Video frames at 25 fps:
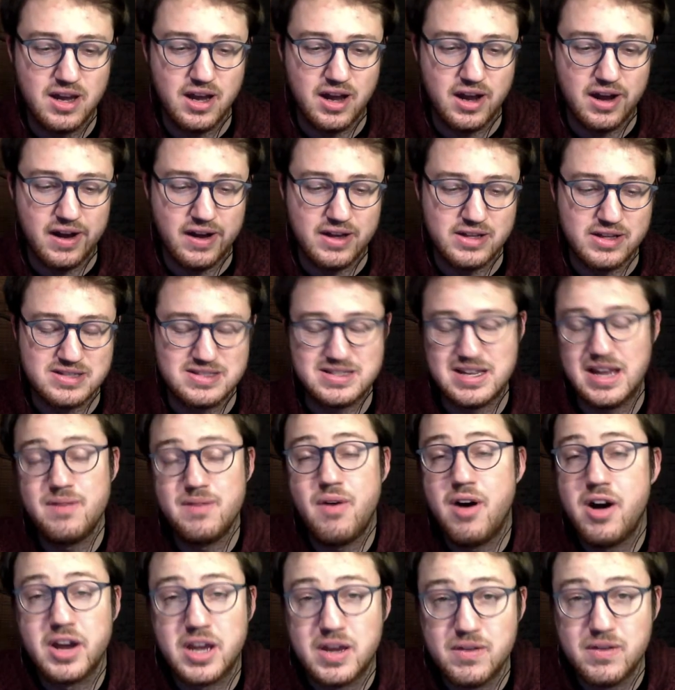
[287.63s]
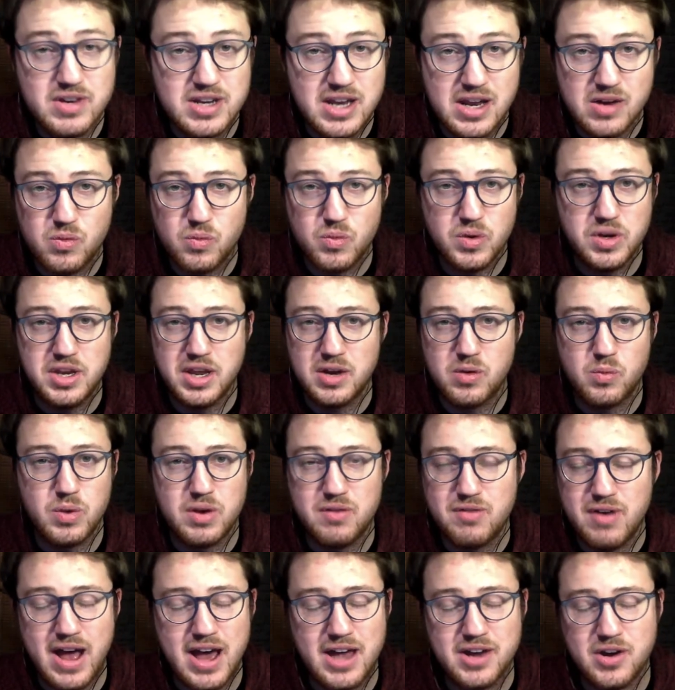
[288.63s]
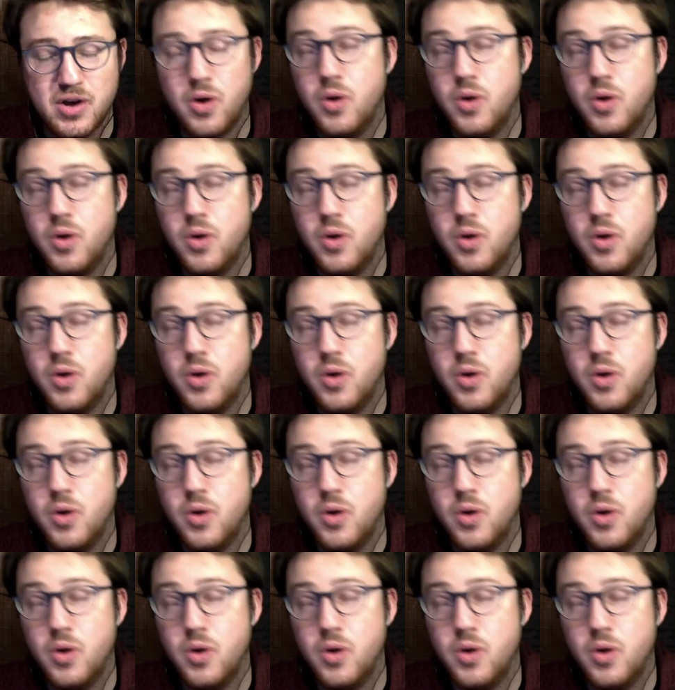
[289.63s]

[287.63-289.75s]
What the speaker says: It's the same argument that we've had